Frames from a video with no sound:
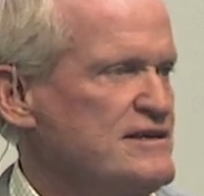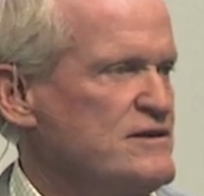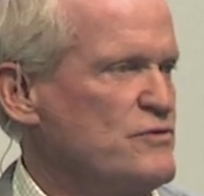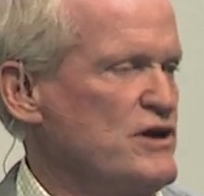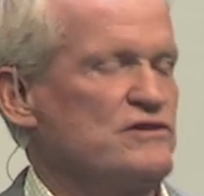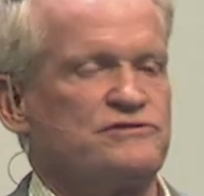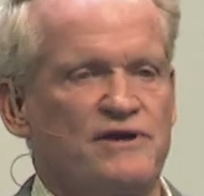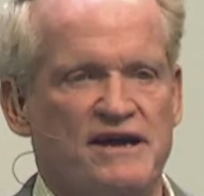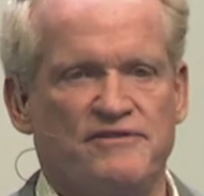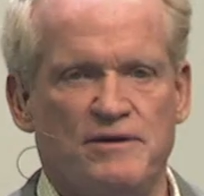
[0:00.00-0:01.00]
we also
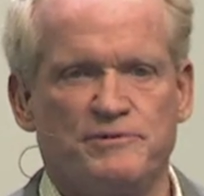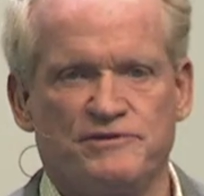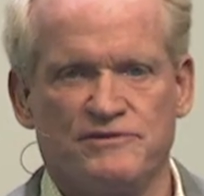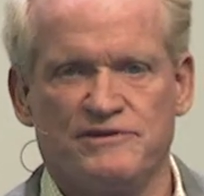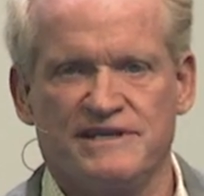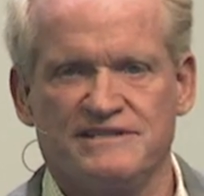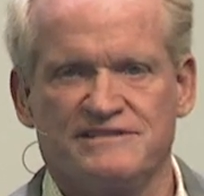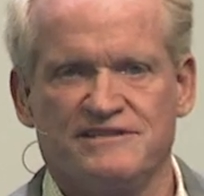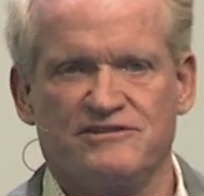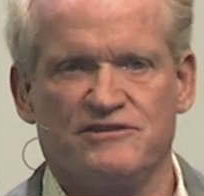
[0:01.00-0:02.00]
have
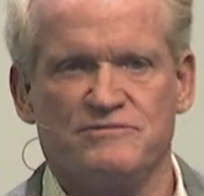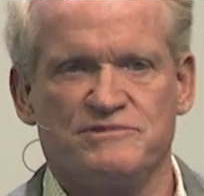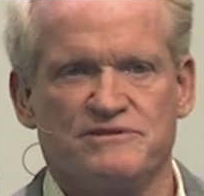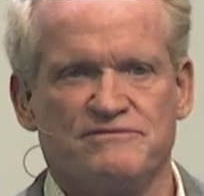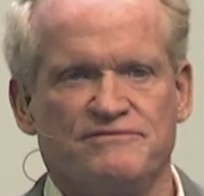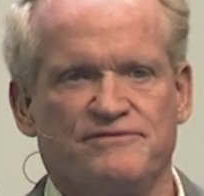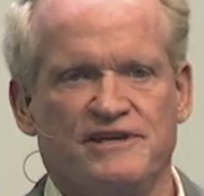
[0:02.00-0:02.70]
opportunities in terms of